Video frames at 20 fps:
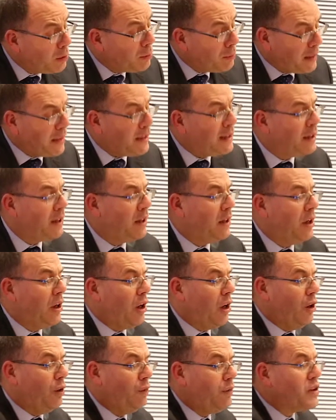be
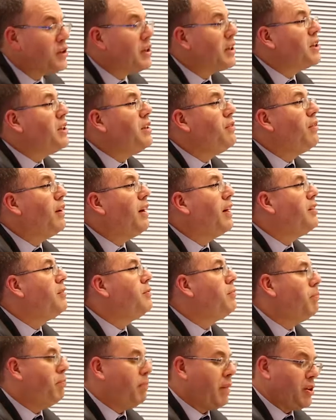over 65
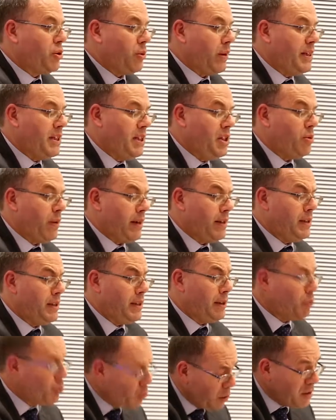by
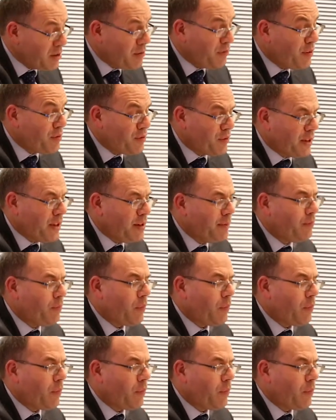2050.